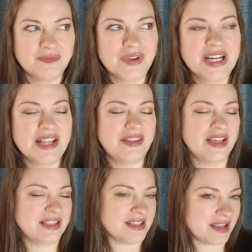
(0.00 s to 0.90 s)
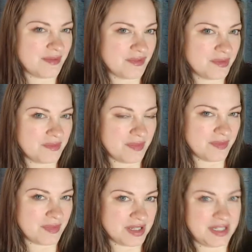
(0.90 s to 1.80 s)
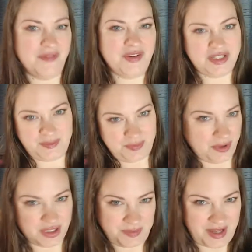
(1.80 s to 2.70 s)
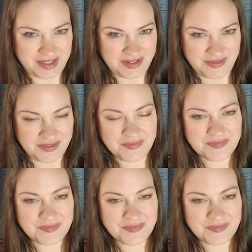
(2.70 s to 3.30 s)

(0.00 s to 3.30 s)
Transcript: reading things that come from a different perspective.